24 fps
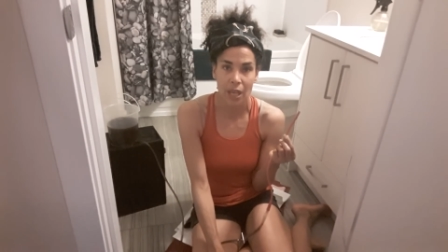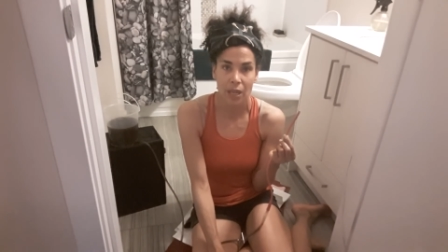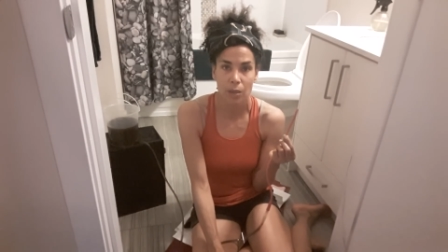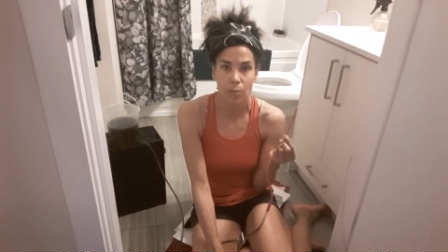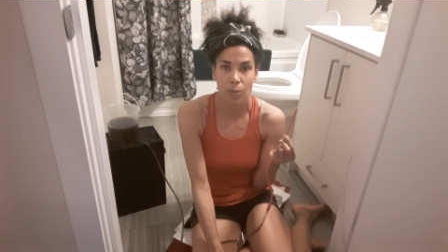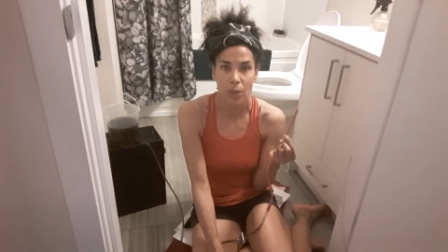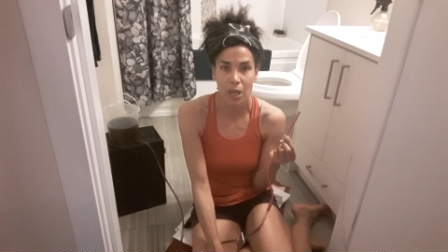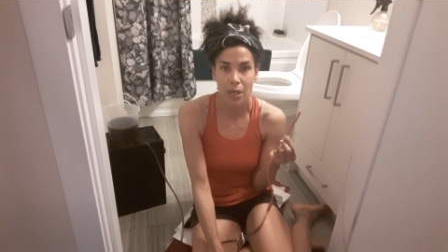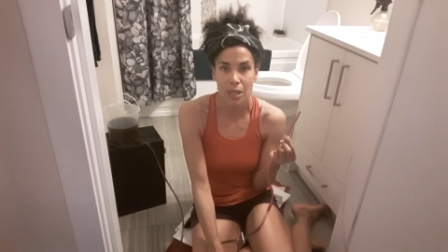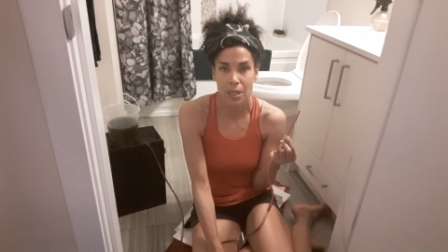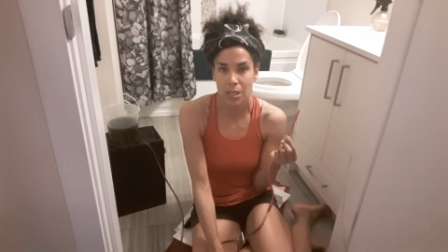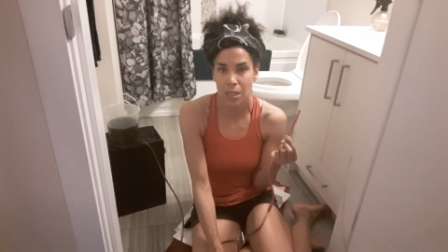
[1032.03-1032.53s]

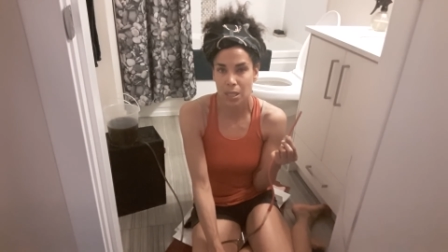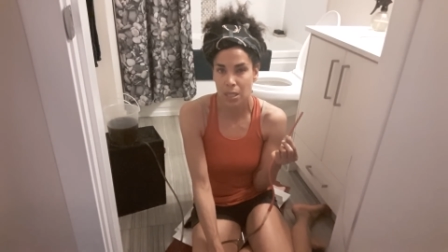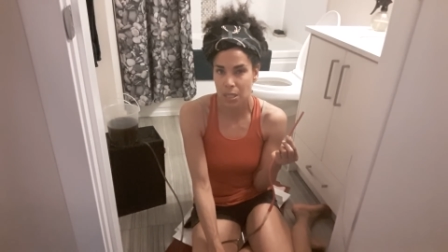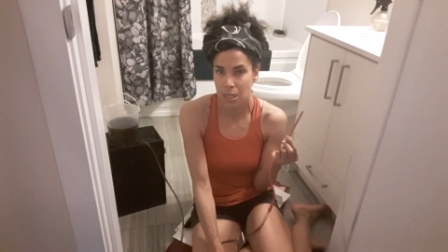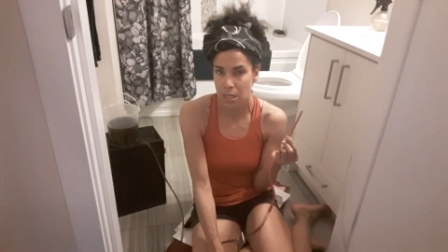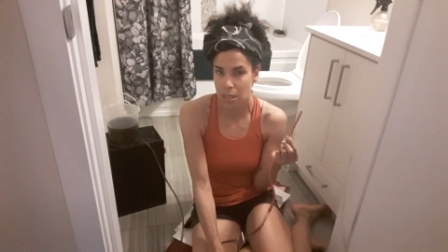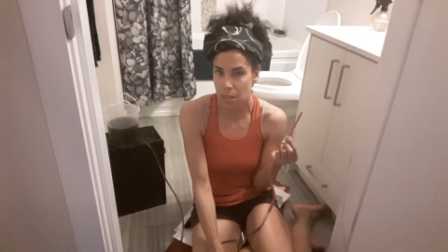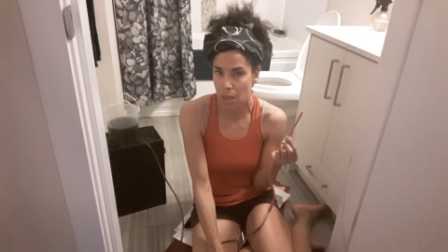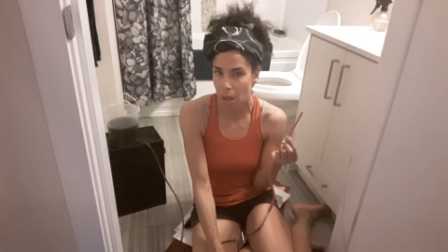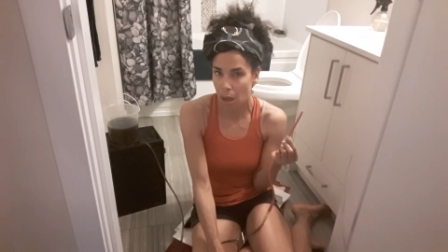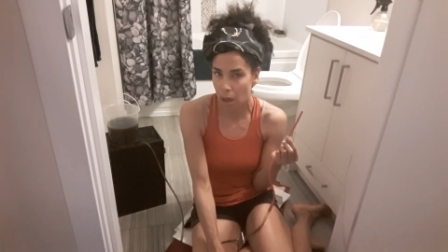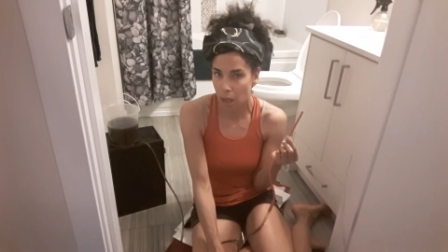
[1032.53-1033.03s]
enema is
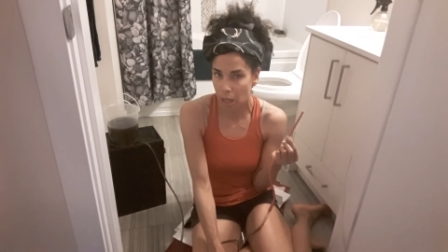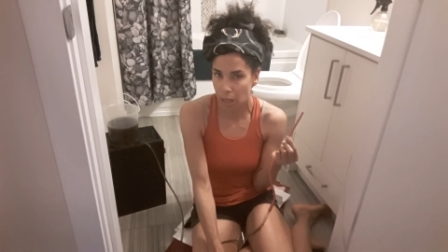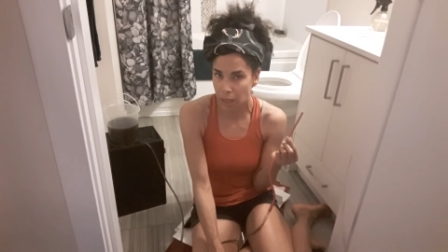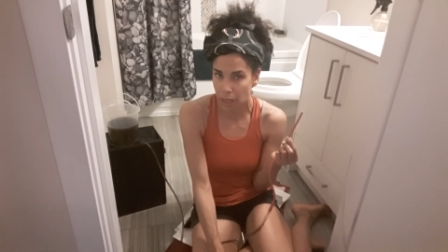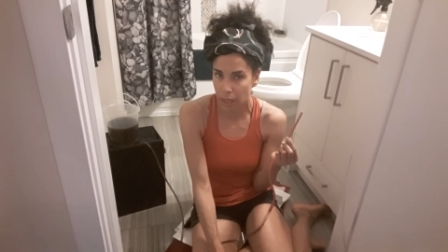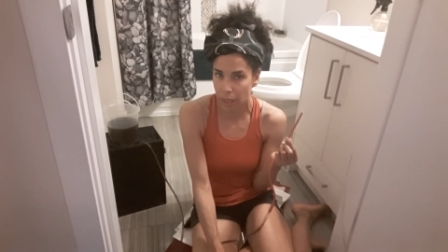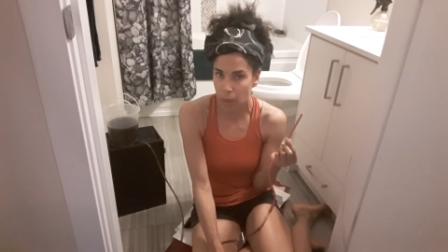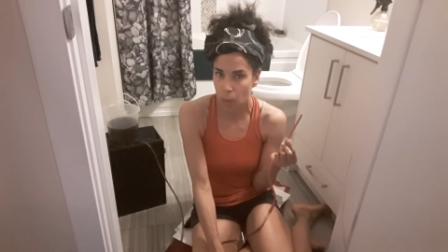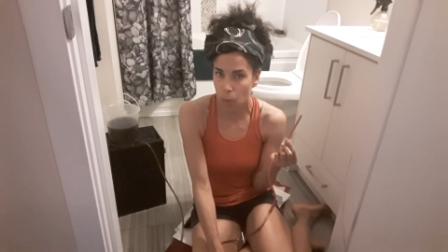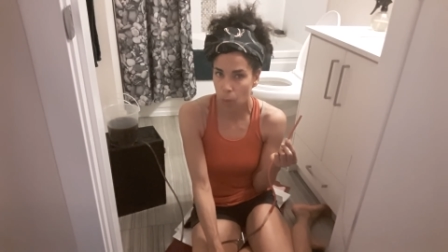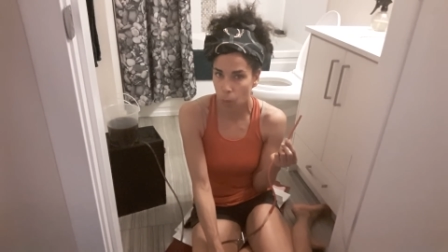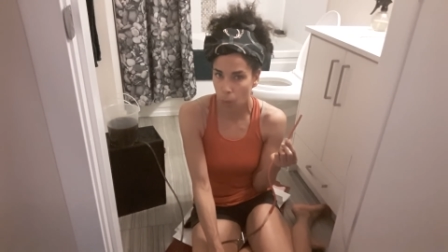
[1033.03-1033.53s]
it's not
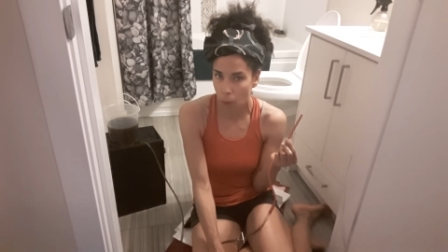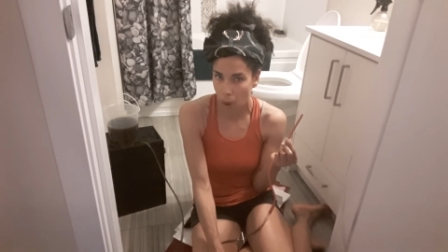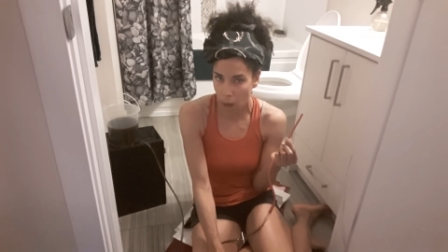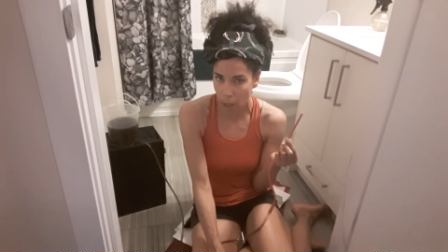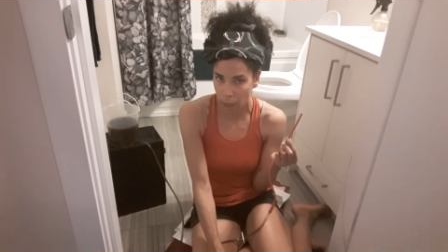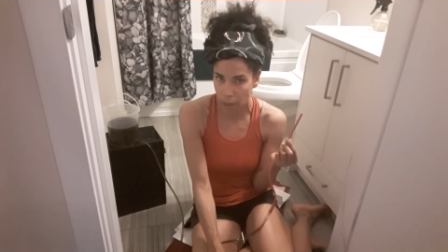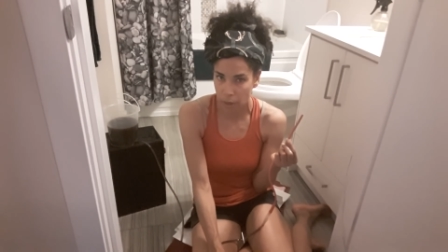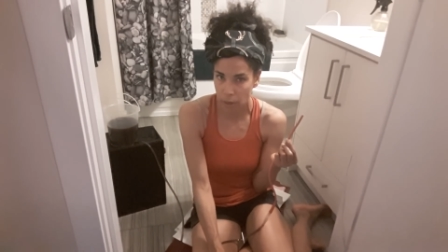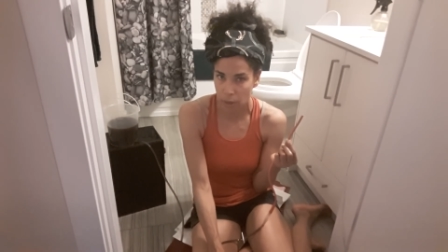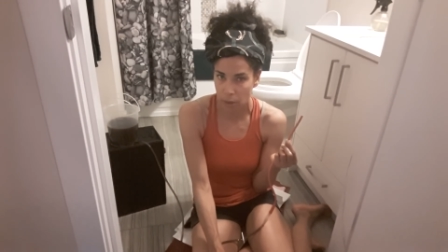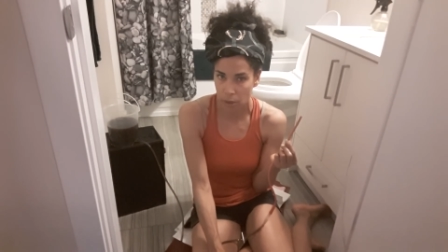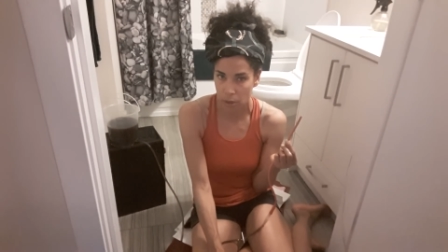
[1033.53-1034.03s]
like a
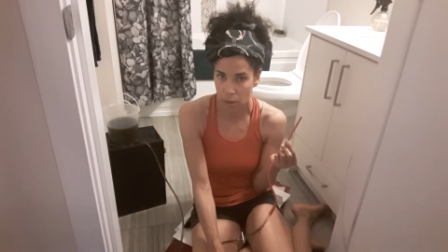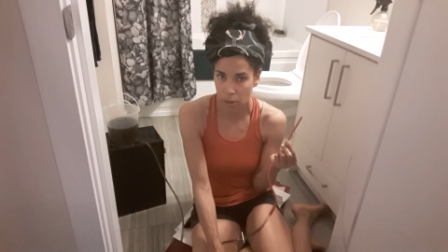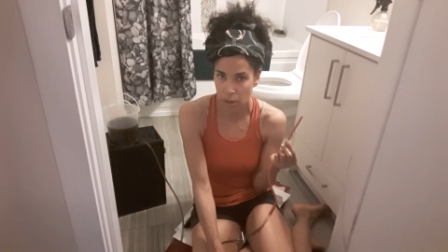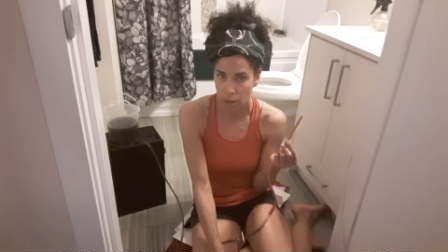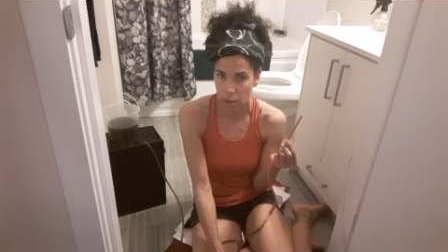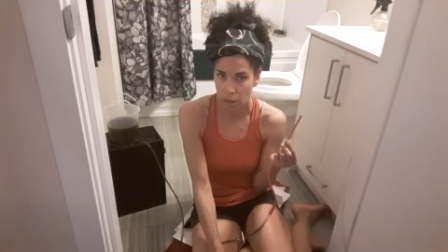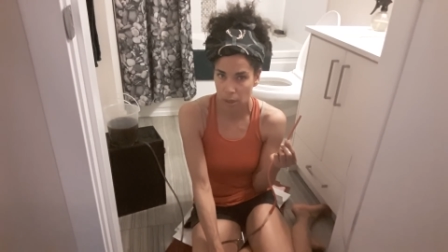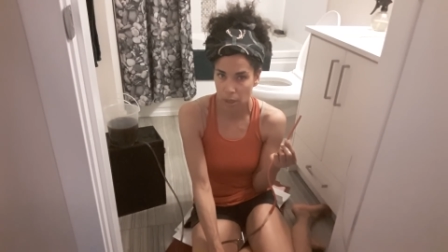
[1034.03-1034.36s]
water,